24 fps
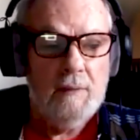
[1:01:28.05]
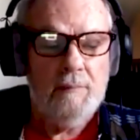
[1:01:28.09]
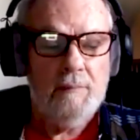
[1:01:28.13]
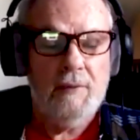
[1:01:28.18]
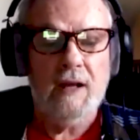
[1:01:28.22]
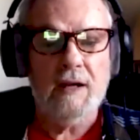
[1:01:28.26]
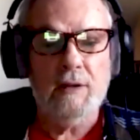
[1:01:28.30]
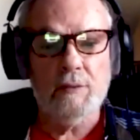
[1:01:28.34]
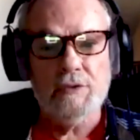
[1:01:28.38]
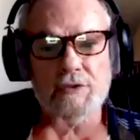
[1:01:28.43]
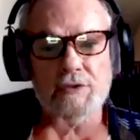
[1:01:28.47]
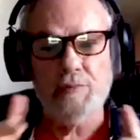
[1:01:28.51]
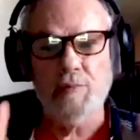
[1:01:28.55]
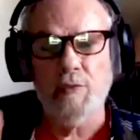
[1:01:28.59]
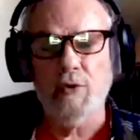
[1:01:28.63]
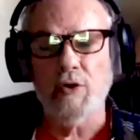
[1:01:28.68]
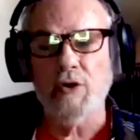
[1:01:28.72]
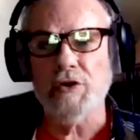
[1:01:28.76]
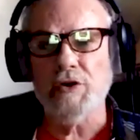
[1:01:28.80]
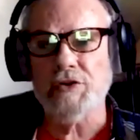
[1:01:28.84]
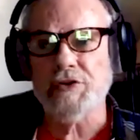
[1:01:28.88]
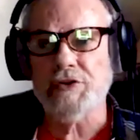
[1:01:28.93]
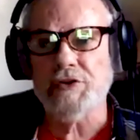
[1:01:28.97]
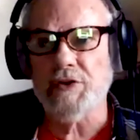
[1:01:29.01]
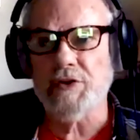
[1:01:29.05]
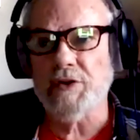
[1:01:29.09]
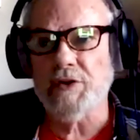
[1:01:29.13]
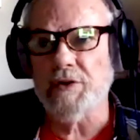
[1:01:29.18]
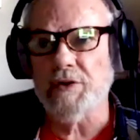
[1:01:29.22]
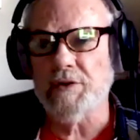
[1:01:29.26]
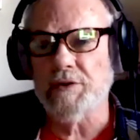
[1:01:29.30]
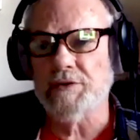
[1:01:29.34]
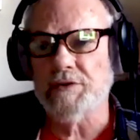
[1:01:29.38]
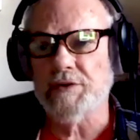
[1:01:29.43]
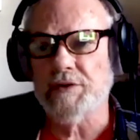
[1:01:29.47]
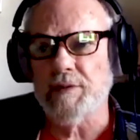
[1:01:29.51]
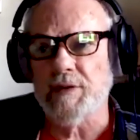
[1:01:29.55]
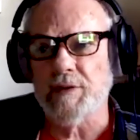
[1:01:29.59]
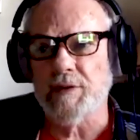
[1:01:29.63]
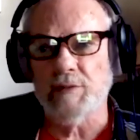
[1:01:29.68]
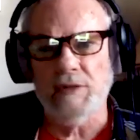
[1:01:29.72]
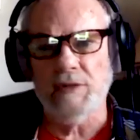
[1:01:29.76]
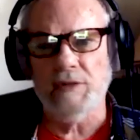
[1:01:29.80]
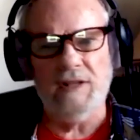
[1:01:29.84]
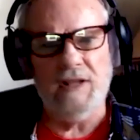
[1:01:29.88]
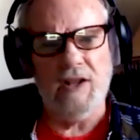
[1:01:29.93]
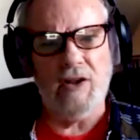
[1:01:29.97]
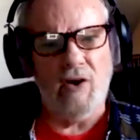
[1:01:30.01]
but it was Mercer, some of the
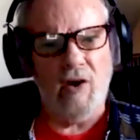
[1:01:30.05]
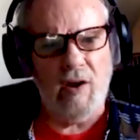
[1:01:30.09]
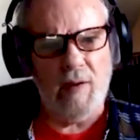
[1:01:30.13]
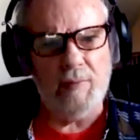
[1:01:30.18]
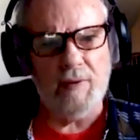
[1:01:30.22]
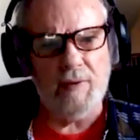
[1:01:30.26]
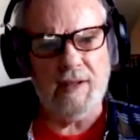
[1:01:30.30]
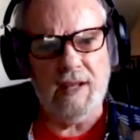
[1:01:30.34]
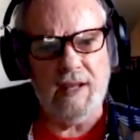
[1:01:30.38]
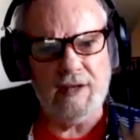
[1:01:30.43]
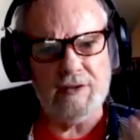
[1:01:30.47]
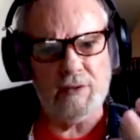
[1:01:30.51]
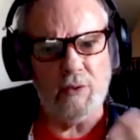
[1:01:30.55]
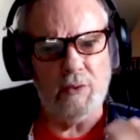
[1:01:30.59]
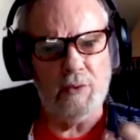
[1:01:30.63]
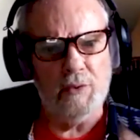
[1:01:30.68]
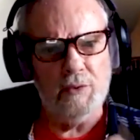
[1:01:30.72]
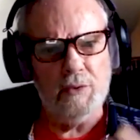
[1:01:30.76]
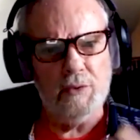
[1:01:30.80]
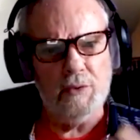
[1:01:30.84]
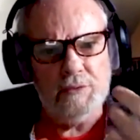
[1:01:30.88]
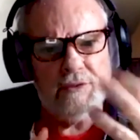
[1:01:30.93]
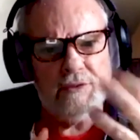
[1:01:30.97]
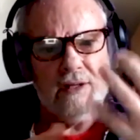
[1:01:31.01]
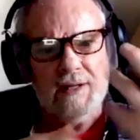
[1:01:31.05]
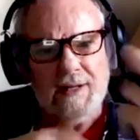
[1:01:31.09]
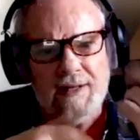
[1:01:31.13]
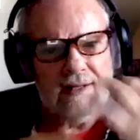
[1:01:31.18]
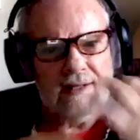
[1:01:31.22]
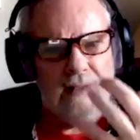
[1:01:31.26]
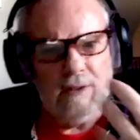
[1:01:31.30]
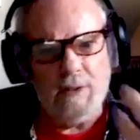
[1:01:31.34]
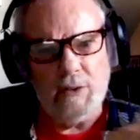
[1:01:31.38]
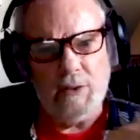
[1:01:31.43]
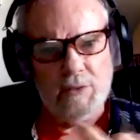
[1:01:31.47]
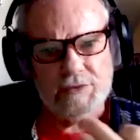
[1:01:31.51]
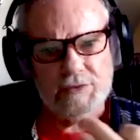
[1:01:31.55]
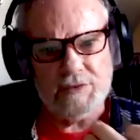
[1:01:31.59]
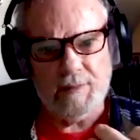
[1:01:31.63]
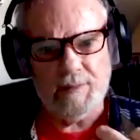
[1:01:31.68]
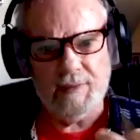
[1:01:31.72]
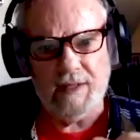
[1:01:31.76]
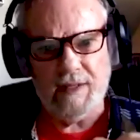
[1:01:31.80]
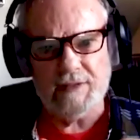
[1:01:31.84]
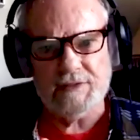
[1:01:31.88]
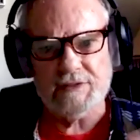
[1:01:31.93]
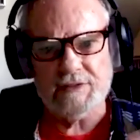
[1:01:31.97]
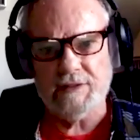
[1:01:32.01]
really complicated, some
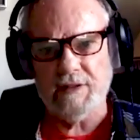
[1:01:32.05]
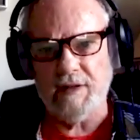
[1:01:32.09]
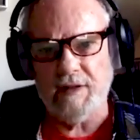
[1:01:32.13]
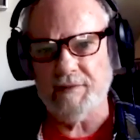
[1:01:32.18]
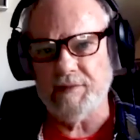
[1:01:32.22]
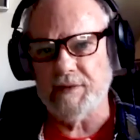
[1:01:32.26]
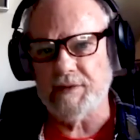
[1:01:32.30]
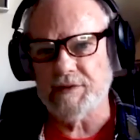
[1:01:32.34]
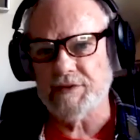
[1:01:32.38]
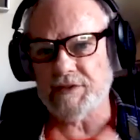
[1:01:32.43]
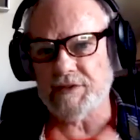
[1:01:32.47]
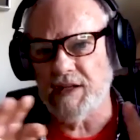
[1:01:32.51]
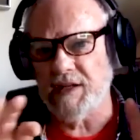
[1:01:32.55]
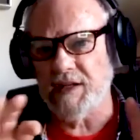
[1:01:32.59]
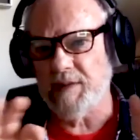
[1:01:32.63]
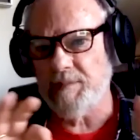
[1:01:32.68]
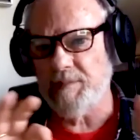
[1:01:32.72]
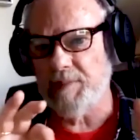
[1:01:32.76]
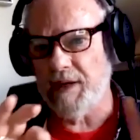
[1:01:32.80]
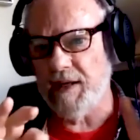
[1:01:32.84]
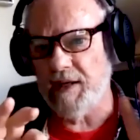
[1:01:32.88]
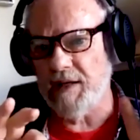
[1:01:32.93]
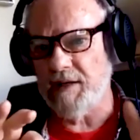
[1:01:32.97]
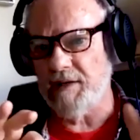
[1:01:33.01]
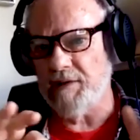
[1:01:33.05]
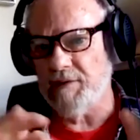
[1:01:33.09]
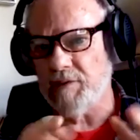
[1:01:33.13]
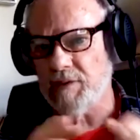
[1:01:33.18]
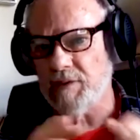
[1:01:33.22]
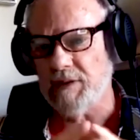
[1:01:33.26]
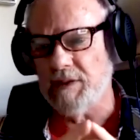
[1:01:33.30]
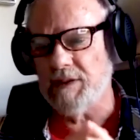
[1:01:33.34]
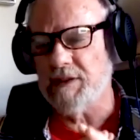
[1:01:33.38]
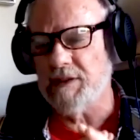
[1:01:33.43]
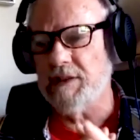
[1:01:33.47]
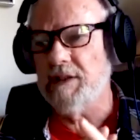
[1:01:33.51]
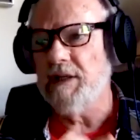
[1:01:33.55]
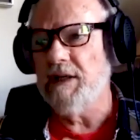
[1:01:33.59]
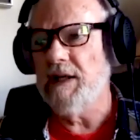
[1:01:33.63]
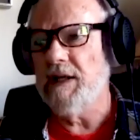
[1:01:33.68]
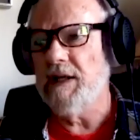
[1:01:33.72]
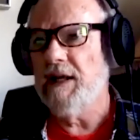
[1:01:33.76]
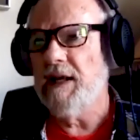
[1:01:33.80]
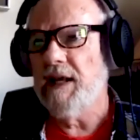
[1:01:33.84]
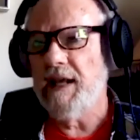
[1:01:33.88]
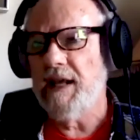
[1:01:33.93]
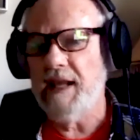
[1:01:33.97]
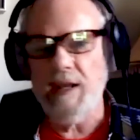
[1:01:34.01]
of that stuff that's syncopated and really,
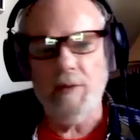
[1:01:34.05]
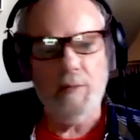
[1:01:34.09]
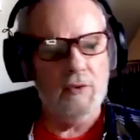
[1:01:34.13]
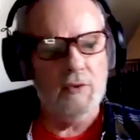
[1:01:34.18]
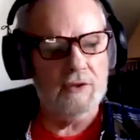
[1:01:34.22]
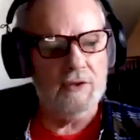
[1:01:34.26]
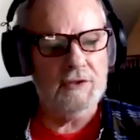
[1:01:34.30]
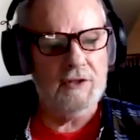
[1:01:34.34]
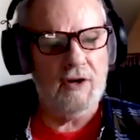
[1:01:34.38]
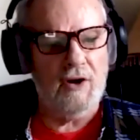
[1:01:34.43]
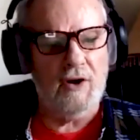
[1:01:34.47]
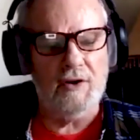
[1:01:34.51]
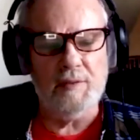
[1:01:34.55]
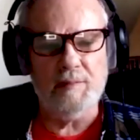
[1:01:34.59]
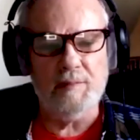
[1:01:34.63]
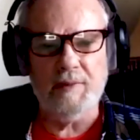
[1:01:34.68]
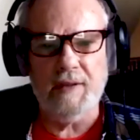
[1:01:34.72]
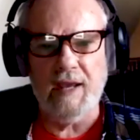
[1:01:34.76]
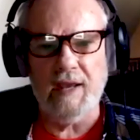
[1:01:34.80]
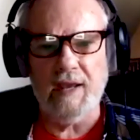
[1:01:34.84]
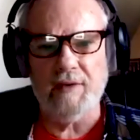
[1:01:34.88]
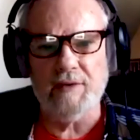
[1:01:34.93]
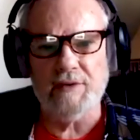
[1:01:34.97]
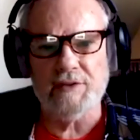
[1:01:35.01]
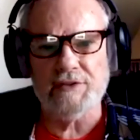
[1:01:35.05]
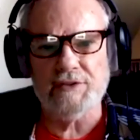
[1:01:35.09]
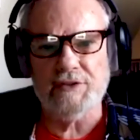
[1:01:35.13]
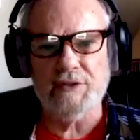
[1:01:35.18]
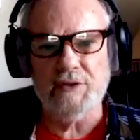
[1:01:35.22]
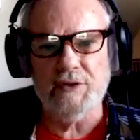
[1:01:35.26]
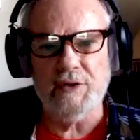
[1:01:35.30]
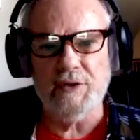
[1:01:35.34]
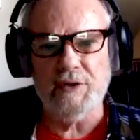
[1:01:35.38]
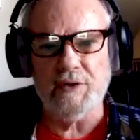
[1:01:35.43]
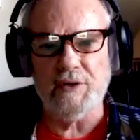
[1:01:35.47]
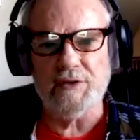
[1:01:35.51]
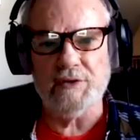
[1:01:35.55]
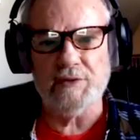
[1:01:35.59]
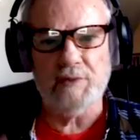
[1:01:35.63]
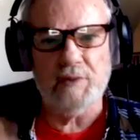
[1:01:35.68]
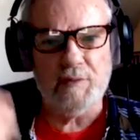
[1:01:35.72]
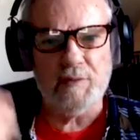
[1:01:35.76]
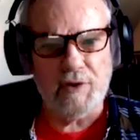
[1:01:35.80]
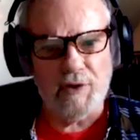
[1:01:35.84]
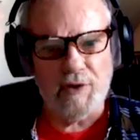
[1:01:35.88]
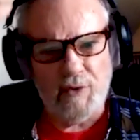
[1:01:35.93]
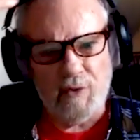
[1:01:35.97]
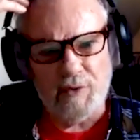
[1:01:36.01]
he worked it on the piano in the studio because we
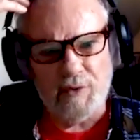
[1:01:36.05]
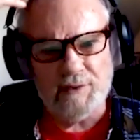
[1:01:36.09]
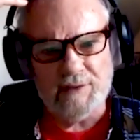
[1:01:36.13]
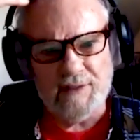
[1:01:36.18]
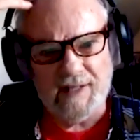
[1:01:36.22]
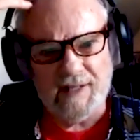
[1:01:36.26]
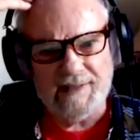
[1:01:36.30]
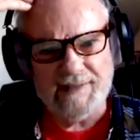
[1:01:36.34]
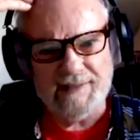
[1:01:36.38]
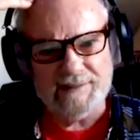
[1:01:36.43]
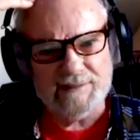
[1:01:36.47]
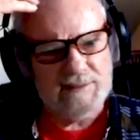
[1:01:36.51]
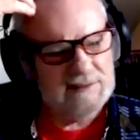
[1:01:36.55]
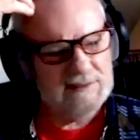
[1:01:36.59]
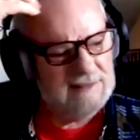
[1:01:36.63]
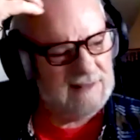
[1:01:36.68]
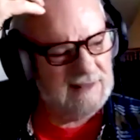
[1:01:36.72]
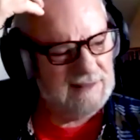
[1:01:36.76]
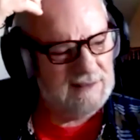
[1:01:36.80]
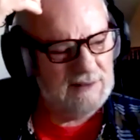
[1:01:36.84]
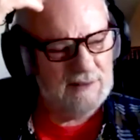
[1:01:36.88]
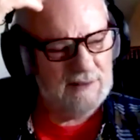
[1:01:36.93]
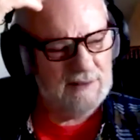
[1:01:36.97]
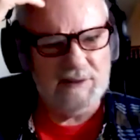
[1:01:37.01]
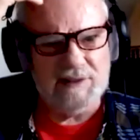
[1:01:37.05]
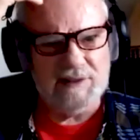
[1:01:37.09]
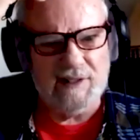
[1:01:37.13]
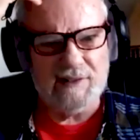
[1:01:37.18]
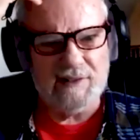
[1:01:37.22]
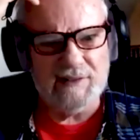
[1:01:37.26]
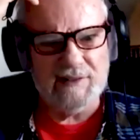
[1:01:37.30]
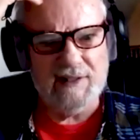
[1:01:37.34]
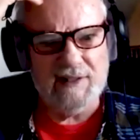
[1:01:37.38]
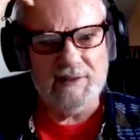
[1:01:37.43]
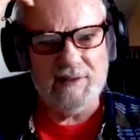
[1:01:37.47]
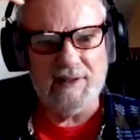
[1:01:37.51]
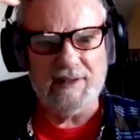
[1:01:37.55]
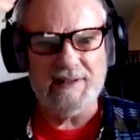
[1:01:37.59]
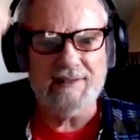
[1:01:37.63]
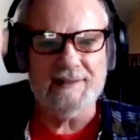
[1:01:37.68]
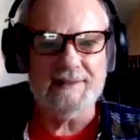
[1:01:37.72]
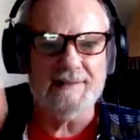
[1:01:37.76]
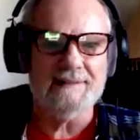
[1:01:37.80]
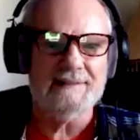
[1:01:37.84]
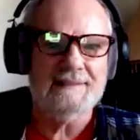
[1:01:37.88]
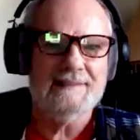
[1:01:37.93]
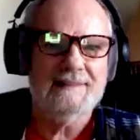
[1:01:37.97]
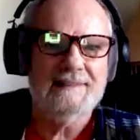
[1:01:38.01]
were going like, no, what's it doing there anyway, you
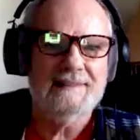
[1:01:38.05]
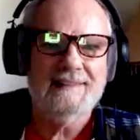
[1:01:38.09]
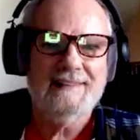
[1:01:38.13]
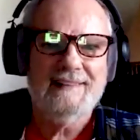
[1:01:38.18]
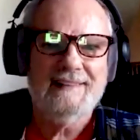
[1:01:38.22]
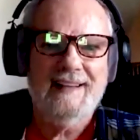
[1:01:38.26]
know?